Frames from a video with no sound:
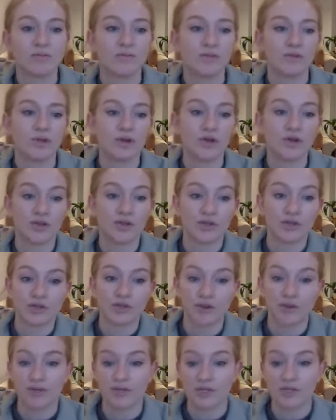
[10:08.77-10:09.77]
look at the
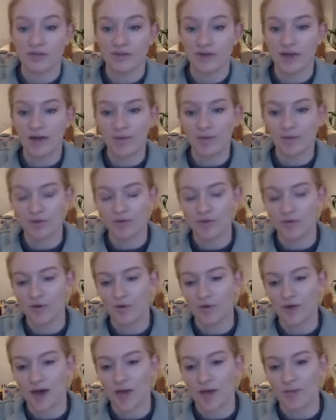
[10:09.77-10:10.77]
treatments available for
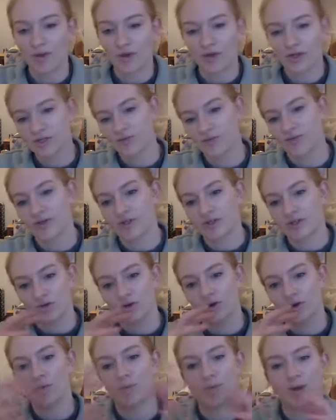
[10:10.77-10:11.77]
that, because of the sort
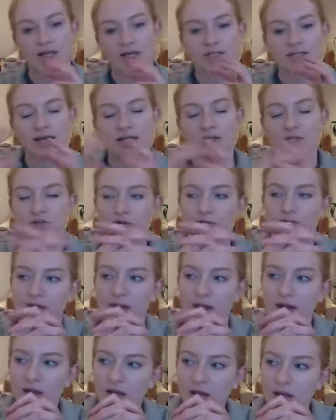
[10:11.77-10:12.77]
of complex nature of
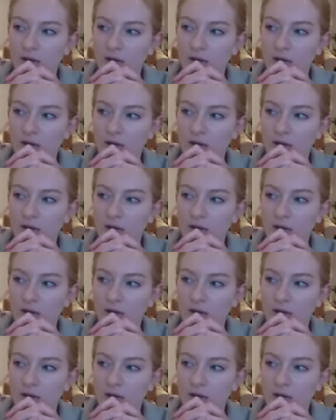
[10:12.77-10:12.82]
it,